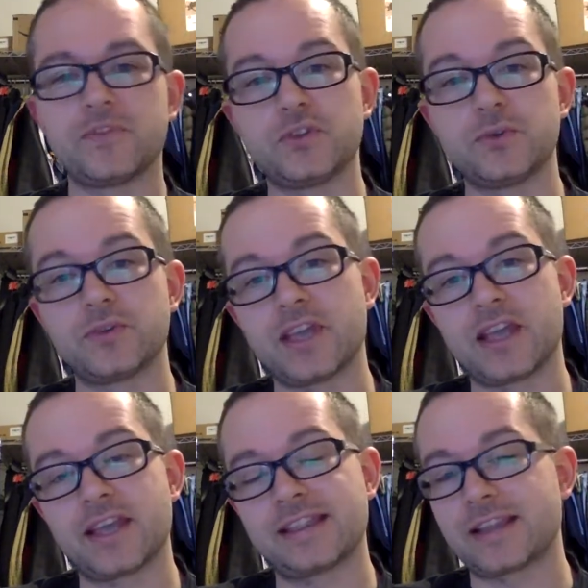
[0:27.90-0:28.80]
you
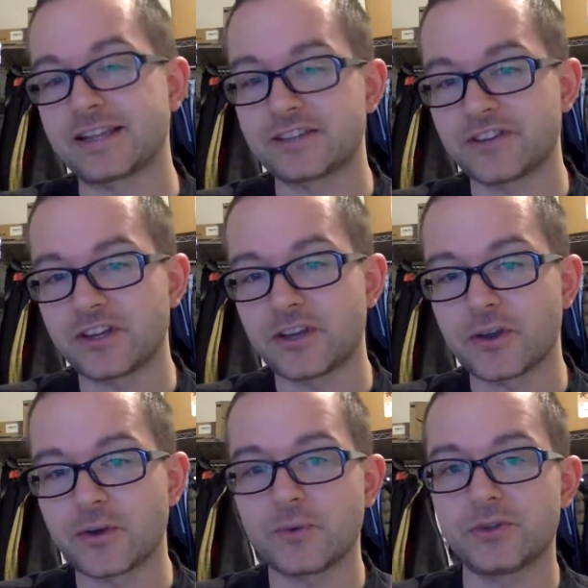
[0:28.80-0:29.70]
can like the
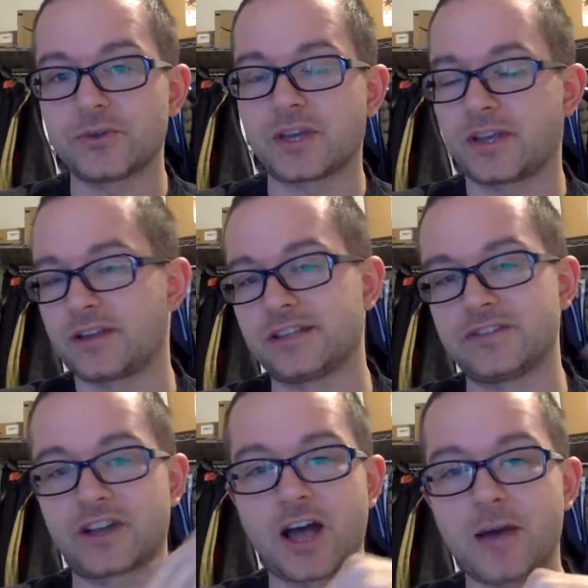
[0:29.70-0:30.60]
video, you can leave
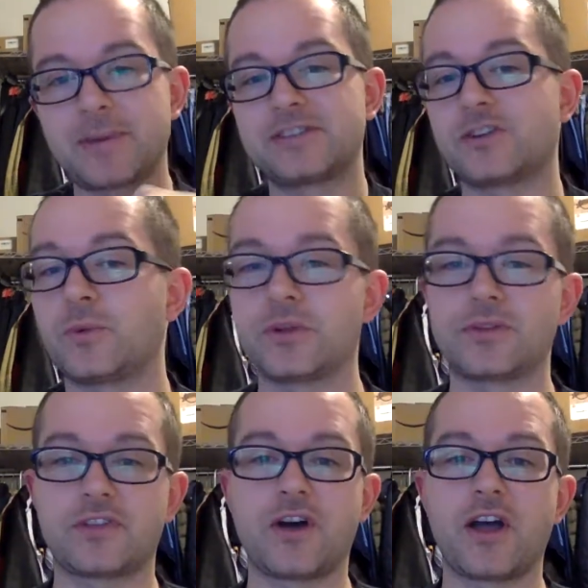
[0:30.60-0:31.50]
a comment on what you
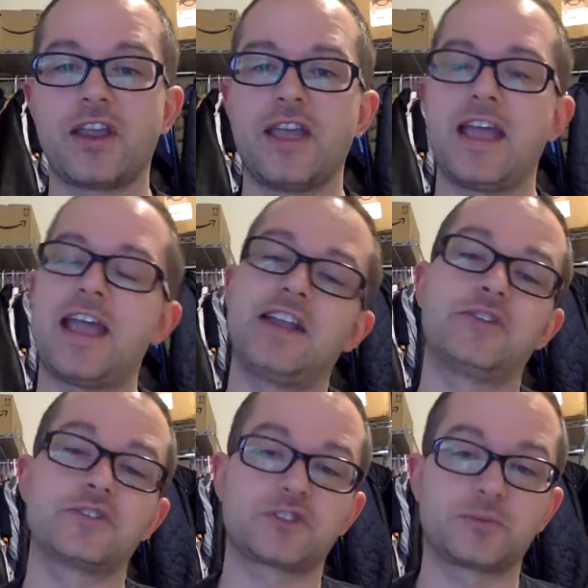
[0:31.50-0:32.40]
thought, and you
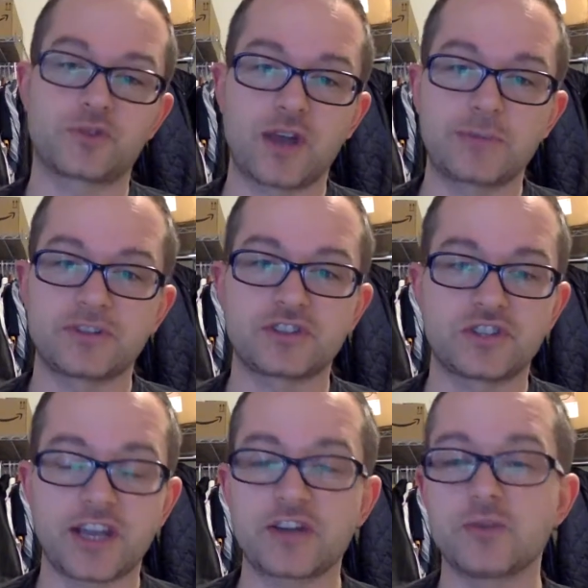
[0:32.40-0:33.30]
can subscribe to this
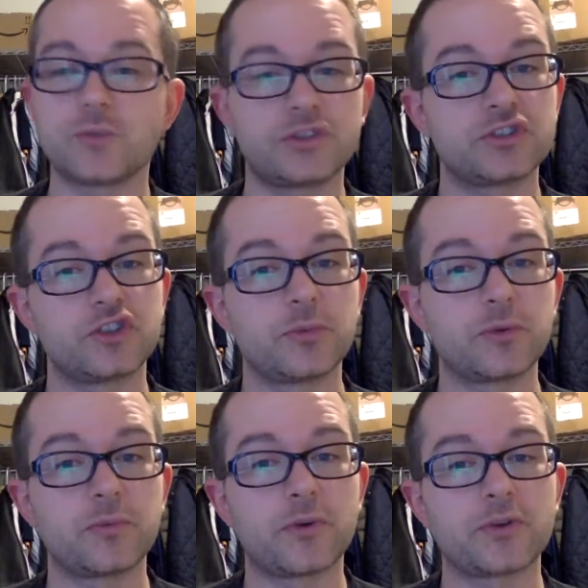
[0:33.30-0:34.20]
channel, which is super
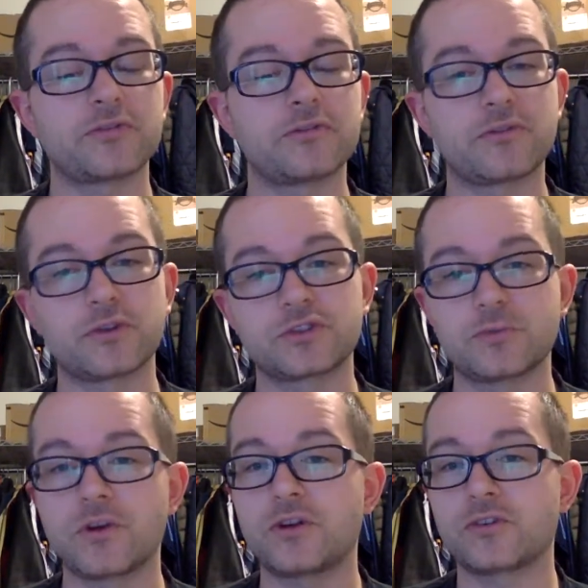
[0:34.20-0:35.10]
important for
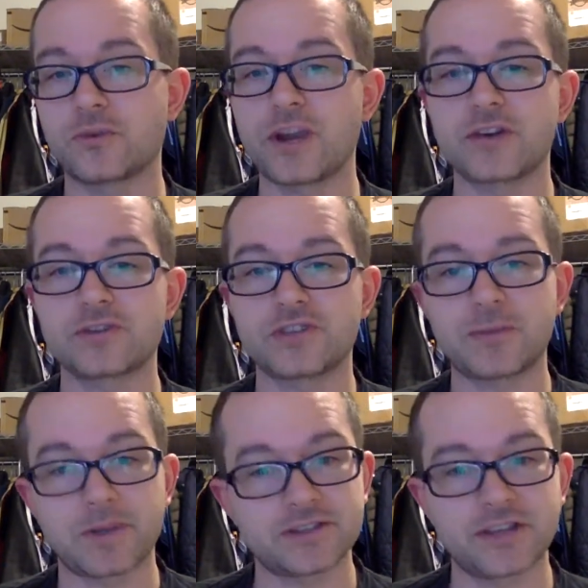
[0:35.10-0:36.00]
small creators
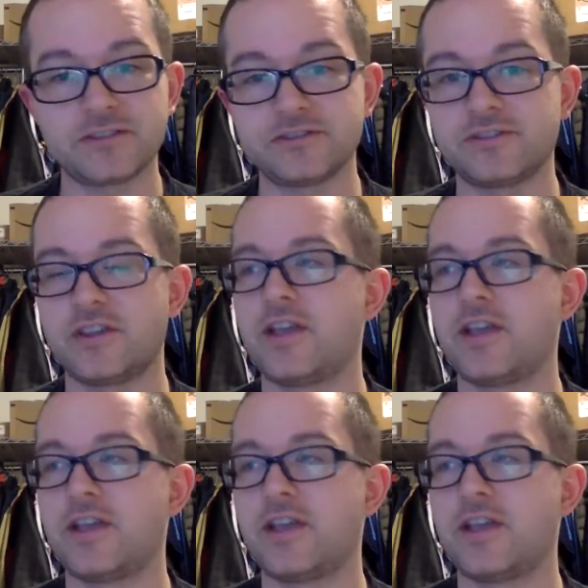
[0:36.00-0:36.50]
like myself.